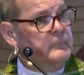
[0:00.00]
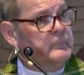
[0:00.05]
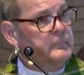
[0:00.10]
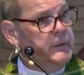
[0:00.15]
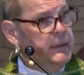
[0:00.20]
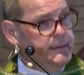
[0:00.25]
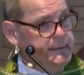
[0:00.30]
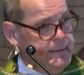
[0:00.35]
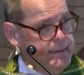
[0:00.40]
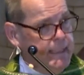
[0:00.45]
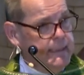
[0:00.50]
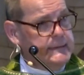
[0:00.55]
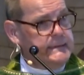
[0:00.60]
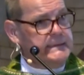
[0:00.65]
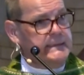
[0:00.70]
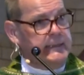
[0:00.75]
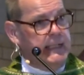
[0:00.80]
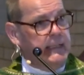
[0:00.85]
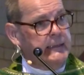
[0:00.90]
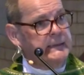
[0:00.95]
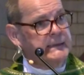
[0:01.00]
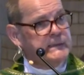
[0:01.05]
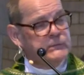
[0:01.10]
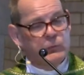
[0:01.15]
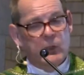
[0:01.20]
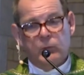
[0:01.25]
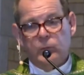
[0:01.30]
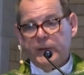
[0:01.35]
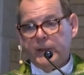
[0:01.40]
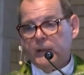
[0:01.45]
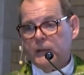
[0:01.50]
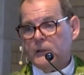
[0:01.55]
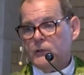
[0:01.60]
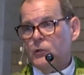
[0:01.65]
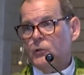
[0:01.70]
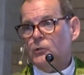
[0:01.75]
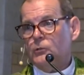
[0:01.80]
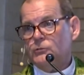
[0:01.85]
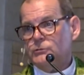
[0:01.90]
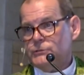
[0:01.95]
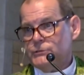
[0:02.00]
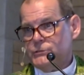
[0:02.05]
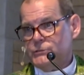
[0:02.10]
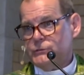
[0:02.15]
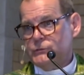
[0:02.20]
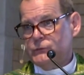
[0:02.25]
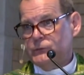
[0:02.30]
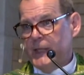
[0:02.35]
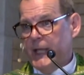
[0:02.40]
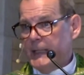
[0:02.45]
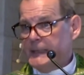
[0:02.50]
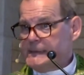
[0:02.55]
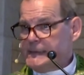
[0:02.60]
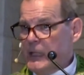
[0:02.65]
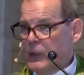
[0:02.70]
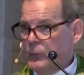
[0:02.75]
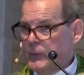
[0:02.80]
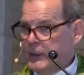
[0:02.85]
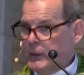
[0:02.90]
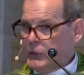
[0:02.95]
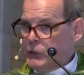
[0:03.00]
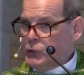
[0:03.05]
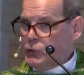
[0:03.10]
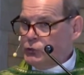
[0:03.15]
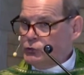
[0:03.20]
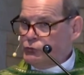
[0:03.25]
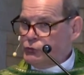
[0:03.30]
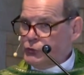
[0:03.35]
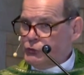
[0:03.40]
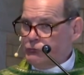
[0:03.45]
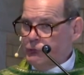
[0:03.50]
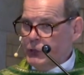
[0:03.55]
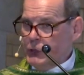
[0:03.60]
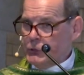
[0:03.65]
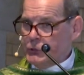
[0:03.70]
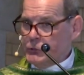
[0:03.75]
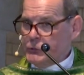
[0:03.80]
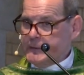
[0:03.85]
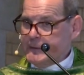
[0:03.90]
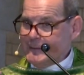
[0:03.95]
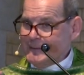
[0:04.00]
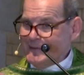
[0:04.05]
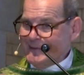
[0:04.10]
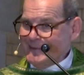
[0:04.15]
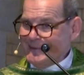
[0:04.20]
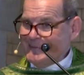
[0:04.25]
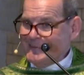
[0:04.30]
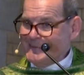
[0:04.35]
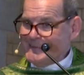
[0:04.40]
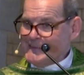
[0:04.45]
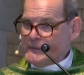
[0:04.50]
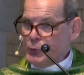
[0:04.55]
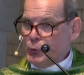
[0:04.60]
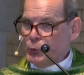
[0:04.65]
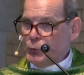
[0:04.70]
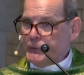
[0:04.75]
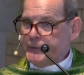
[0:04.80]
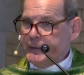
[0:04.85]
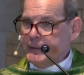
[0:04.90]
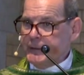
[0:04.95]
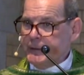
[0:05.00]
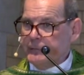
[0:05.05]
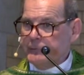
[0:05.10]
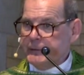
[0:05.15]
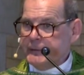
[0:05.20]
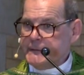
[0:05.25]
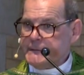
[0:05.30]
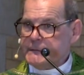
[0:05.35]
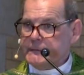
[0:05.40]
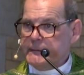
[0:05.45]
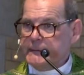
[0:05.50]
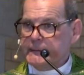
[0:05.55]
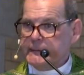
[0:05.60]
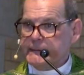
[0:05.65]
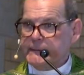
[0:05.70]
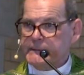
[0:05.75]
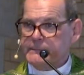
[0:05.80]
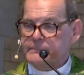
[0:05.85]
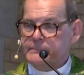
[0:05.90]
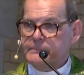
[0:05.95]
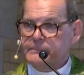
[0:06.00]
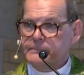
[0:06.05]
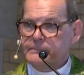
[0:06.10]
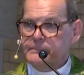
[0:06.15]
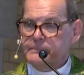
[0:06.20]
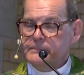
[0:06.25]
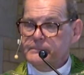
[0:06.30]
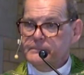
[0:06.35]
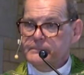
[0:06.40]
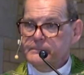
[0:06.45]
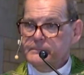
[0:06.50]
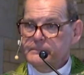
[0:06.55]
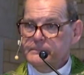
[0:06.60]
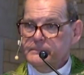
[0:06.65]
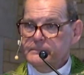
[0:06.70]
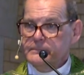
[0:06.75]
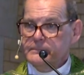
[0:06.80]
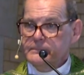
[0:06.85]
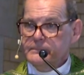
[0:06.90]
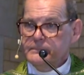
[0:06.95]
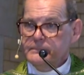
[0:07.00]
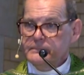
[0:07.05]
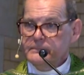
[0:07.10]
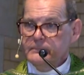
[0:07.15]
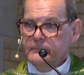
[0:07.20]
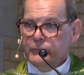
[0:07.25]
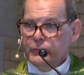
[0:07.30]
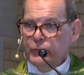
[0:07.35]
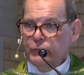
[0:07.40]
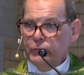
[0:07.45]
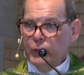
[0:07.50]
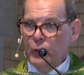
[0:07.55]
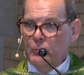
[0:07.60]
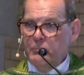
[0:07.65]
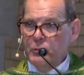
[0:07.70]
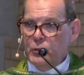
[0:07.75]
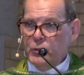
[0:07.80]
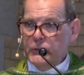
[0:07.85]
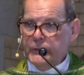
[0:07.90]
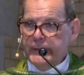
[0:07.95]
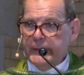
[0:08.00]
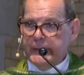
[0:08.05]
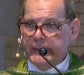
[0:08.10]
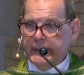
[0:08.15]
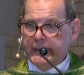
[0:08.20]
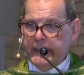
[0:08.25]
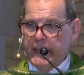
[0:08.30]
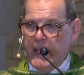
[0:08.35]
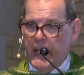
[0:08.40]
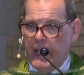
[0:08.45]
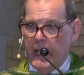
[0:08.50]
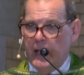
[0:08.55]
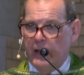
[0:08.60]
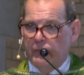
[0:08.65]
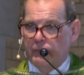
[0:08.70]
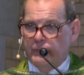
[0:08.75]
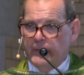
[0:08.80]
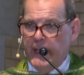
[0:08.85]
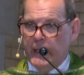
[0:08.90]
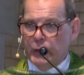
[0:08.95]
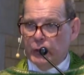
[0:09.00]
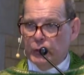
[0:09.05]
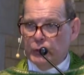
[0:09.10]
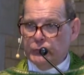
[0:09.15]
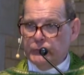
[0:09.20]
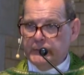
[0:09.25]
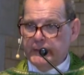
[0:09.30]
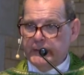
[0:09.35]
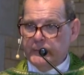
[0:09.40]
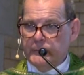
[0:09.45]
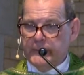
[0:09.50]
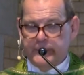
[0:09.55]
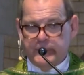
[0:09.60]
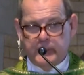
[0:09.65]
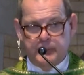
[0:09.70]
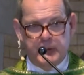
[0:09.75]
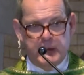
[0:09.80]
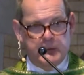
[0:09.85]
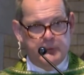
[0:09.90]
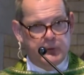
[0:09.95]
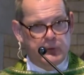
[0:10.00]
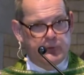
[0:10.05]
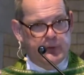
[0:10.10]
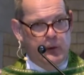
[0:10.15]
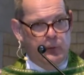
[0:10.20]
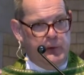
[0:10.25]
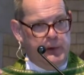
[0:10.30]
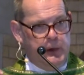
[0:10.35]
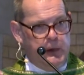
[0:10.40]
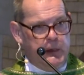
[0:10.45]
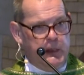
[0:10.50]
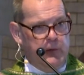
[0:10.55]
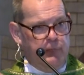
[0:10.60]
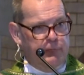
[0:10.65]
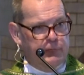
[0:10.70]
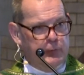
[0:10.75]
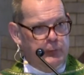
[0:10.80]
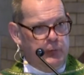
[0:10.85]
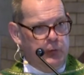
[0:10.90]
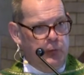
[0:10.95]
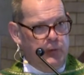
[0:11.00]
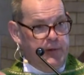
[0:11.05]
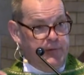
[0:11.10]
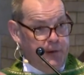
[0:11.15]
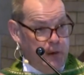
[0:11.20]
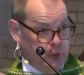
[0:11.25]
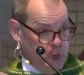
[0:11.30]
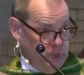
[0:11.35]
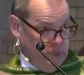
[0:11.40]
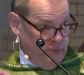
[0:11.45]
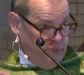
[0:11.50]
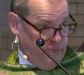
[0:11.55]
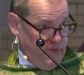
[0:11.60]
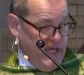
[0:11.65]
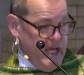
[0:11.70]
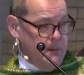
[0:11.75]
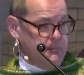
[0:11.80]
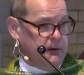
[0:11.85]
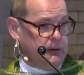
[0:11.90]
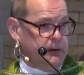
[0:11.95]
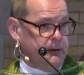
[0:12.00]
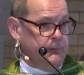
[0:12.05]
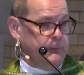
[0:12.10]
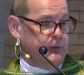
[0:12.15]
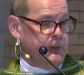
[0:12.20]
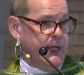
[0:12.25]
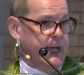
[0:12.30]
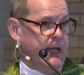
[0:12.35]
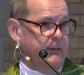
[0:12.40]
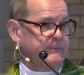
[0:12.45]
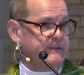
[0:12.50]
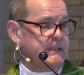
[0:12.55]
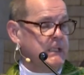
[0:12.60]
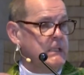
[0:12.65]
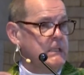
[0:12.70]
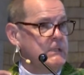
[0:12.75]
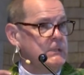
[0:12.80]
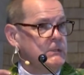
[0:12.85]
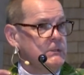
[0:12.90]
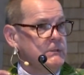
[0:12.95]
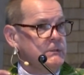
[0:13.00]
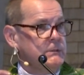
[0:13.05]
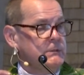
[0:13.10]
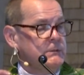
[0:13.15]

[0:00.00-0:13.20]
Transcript: But yet, that is what we are called to do. That is how we are called to grow in this ordinary time. To grow more in love, not only with the people that we are comfortable with, our own family perhaps,